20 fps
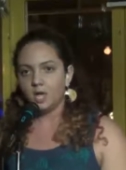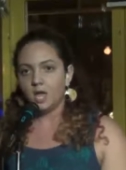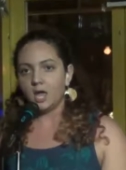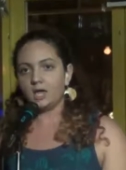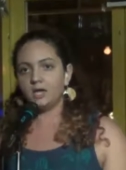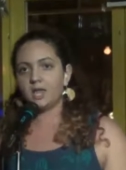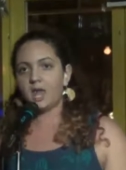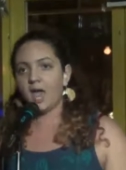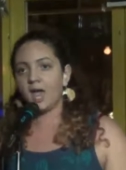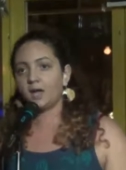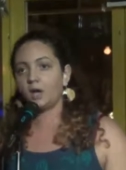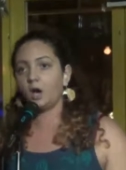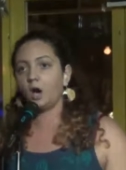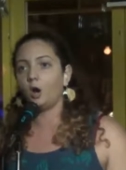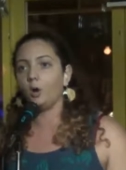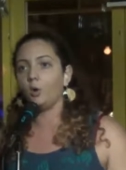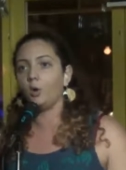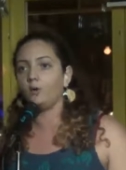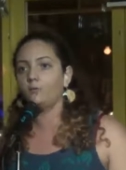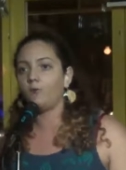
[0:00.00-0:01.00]
an
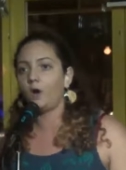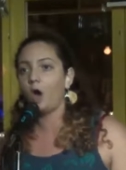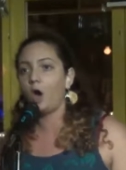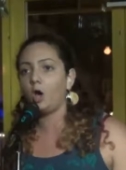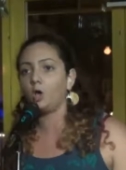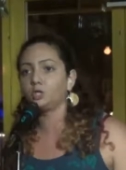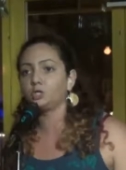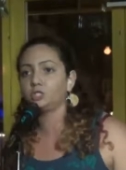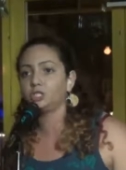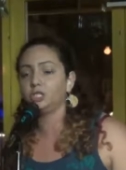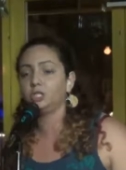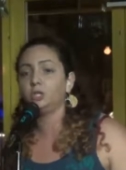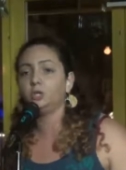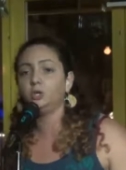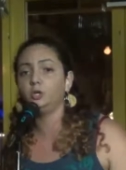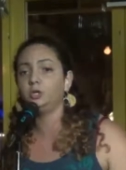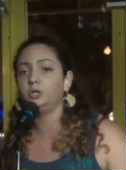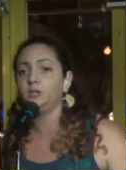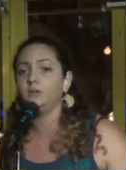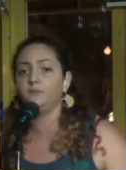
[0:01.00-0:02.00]
echo of all she
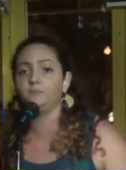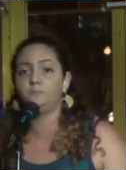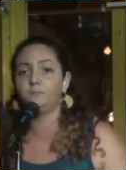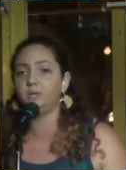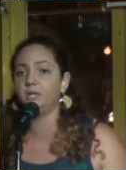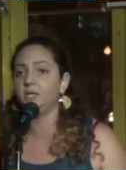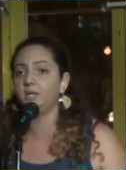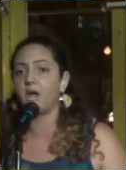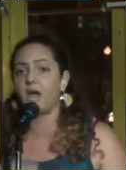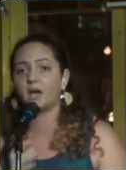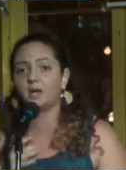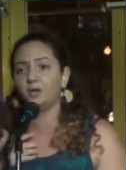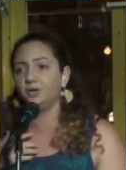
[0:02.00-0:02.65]
could have been. I